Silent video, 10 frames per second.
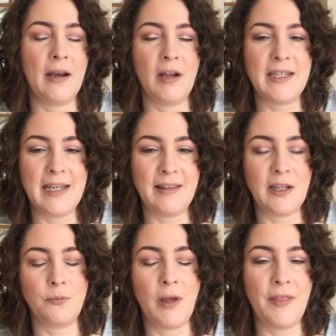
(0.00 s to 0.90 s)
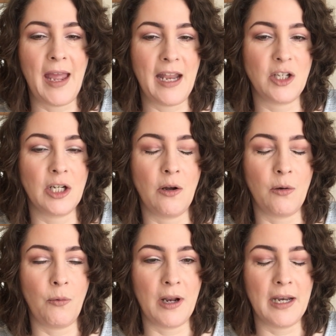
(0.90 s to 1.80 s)
and I did this with
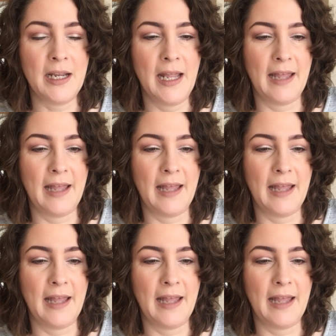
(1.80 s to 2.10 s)
Echelon one